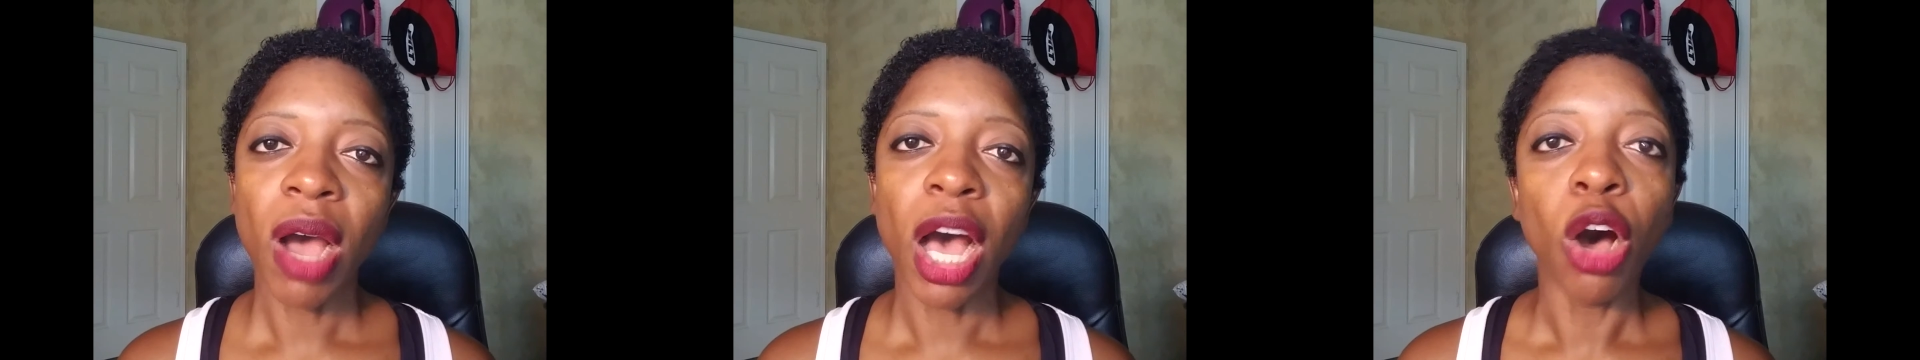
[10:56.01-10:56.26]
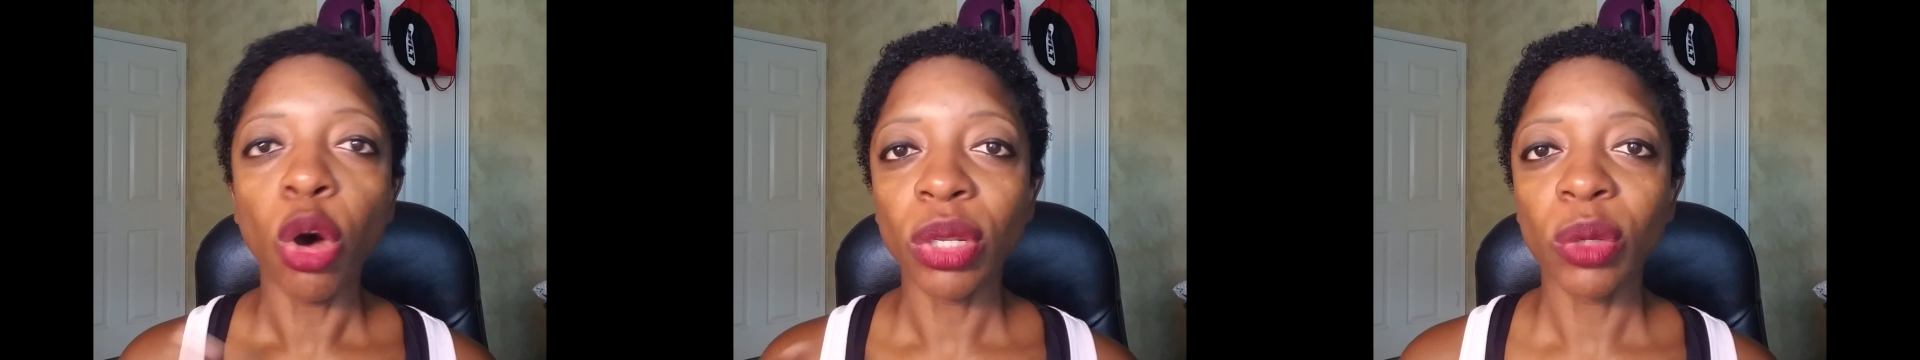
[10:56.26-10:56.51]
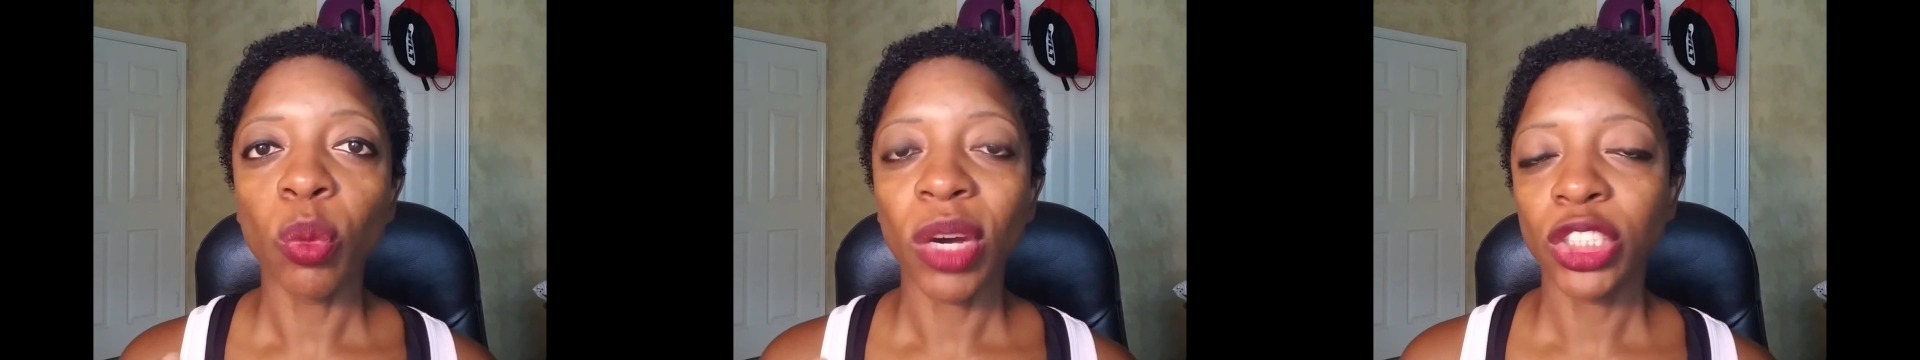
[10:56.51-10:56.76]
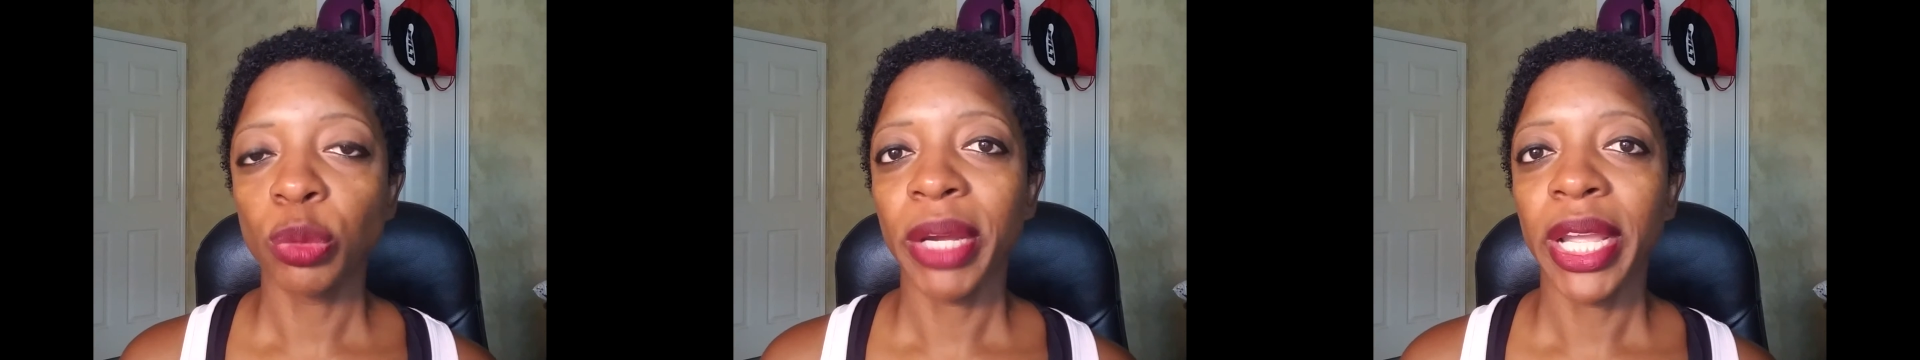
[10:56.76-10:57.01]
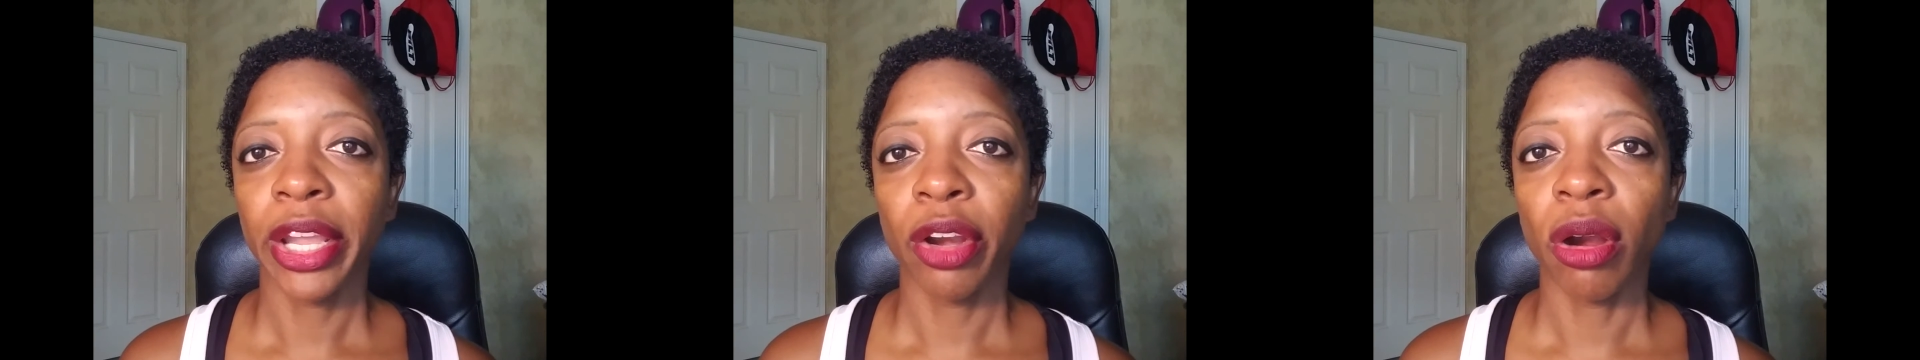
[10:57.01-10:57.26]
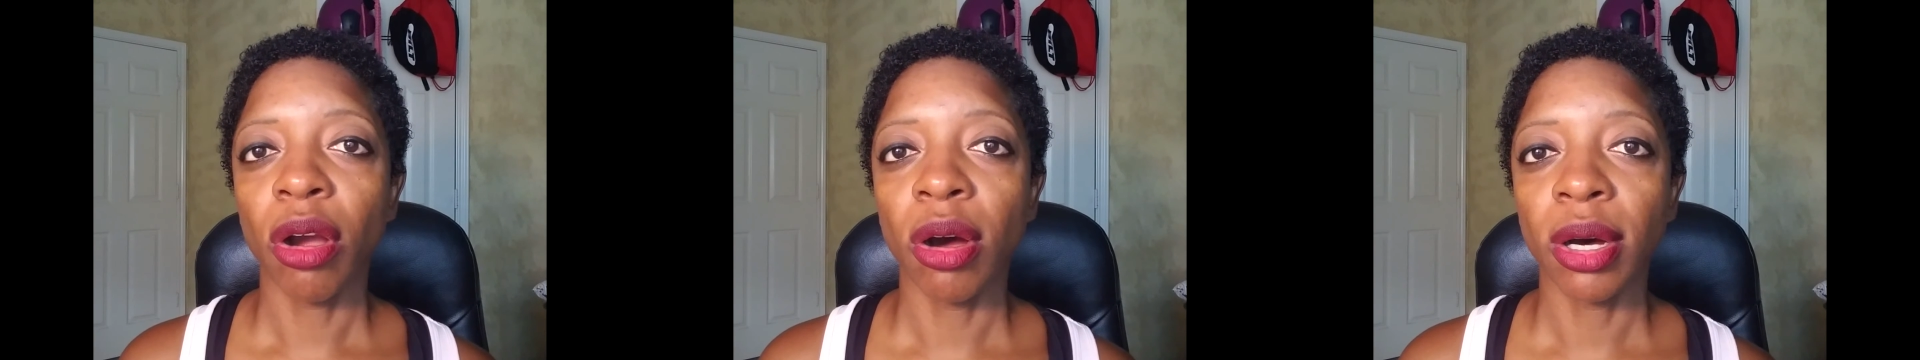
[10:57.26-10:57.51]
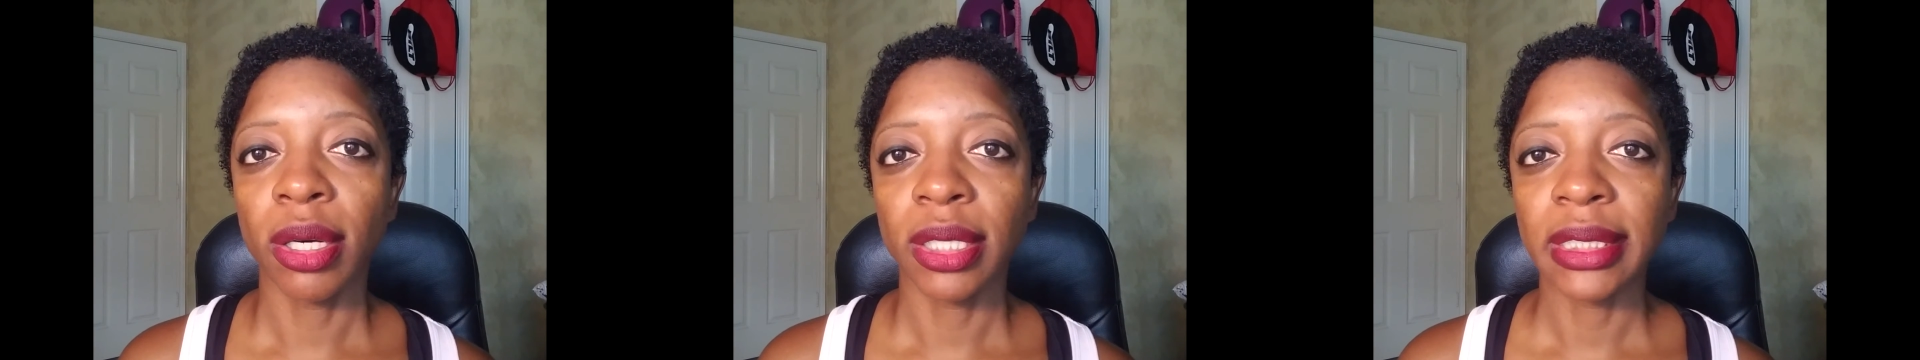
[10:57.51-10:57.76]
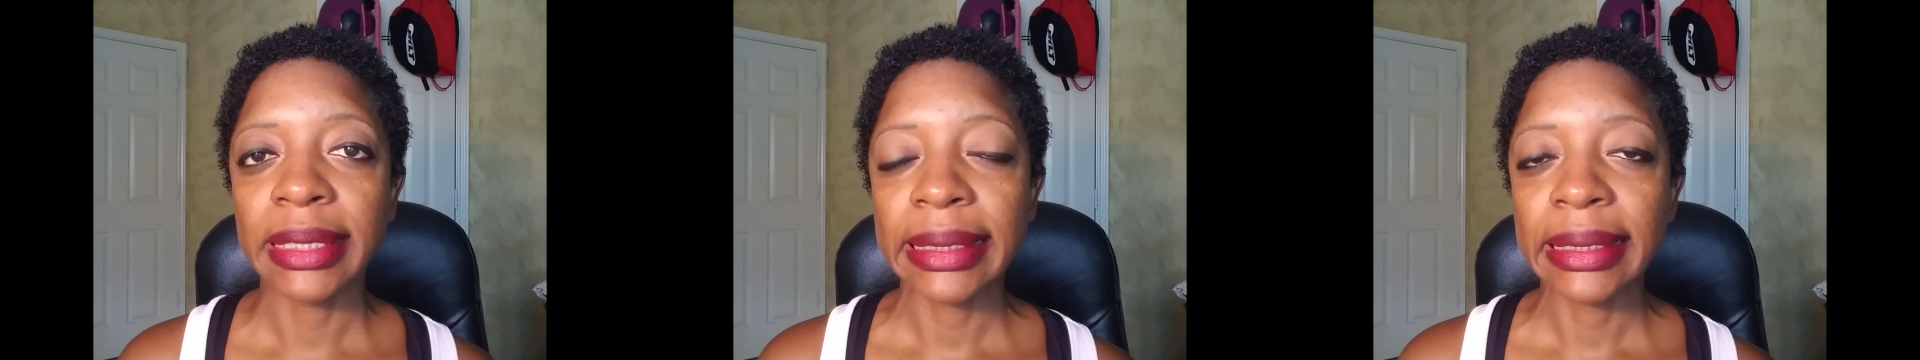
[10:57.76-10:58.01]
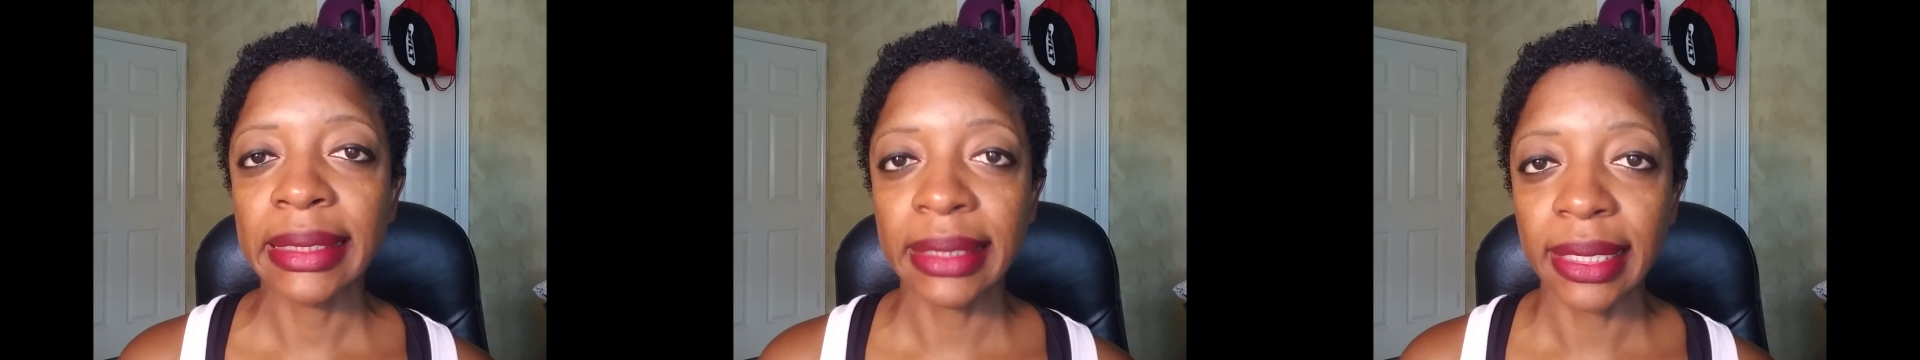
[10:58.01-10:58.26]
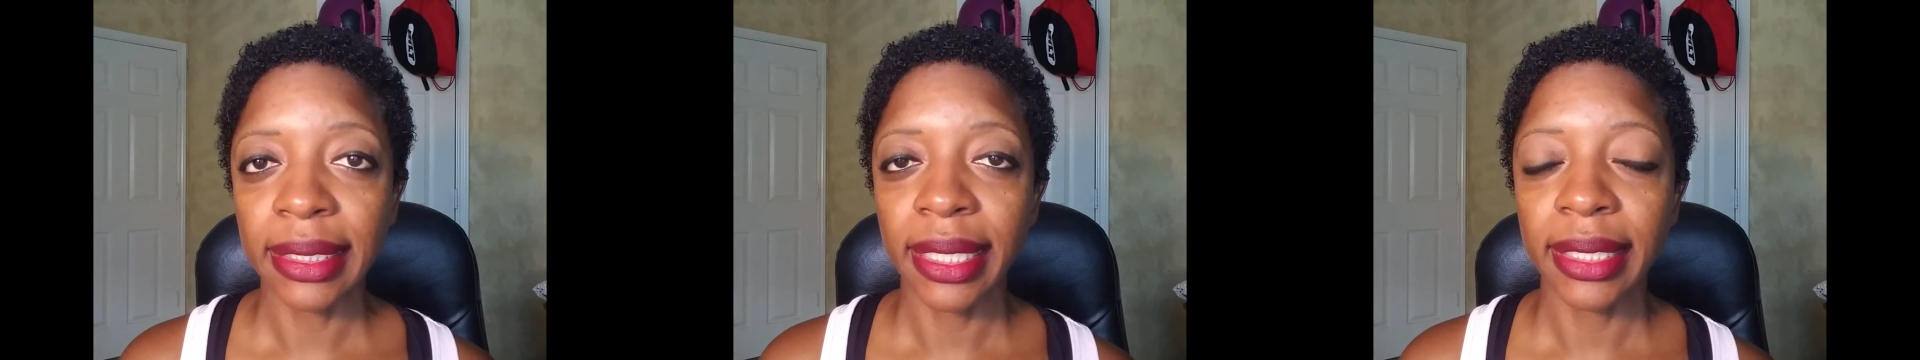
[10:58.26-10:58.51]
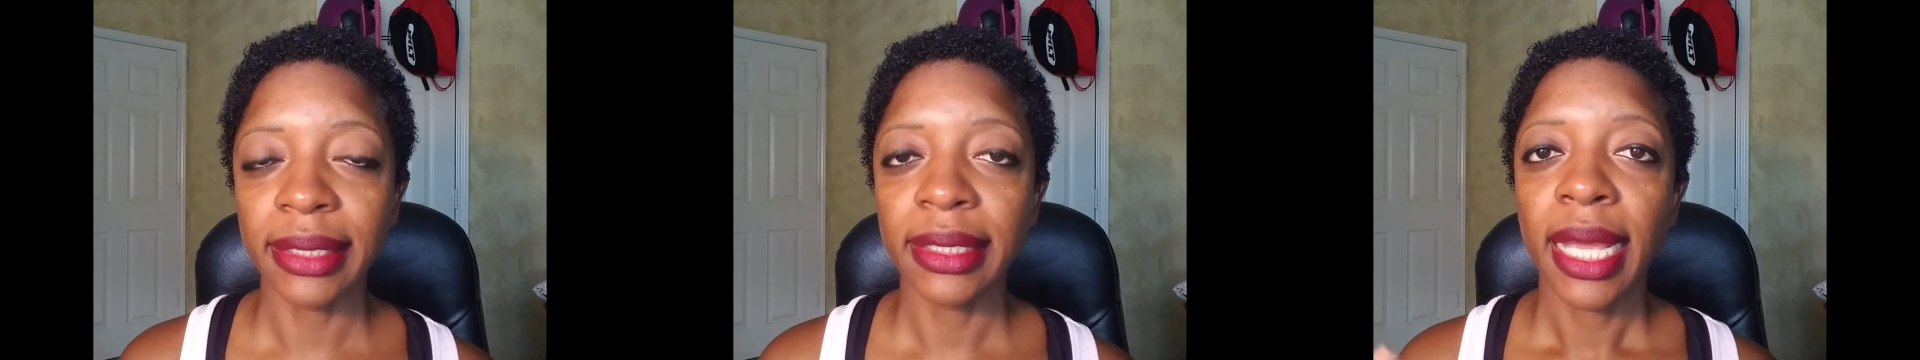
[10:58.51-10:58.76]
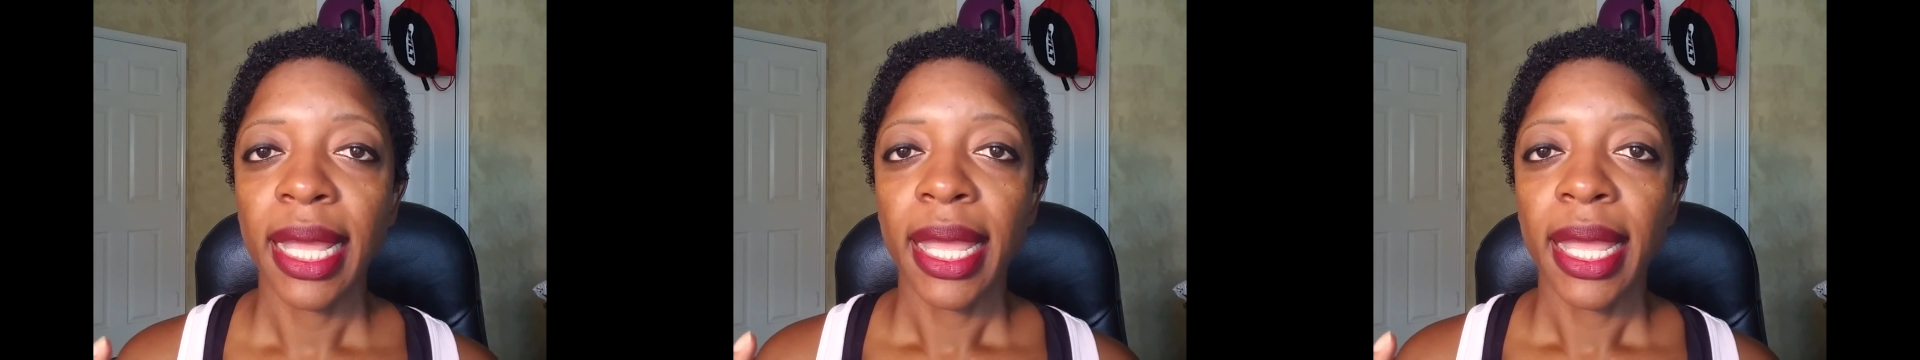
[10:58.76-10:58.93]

I only wash my hair on Sundays.